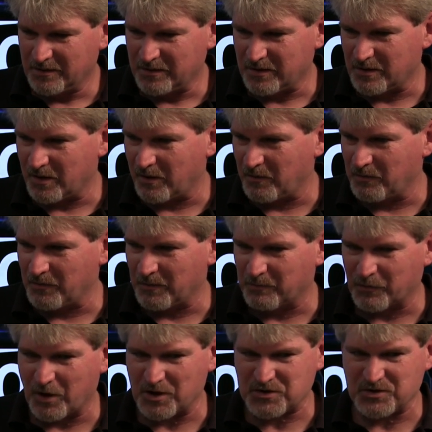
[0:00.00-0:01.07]
you know the
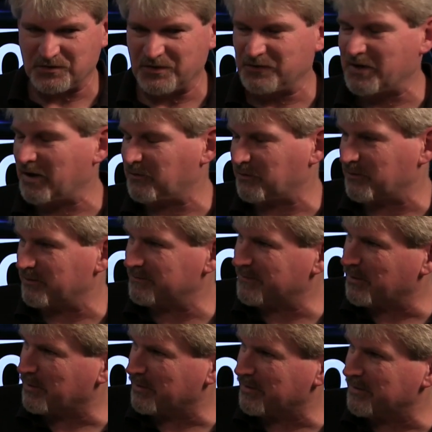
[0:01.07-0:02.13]
brush in the desert
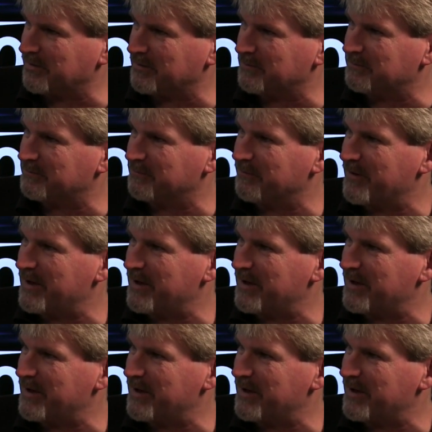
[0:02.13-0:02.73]
or but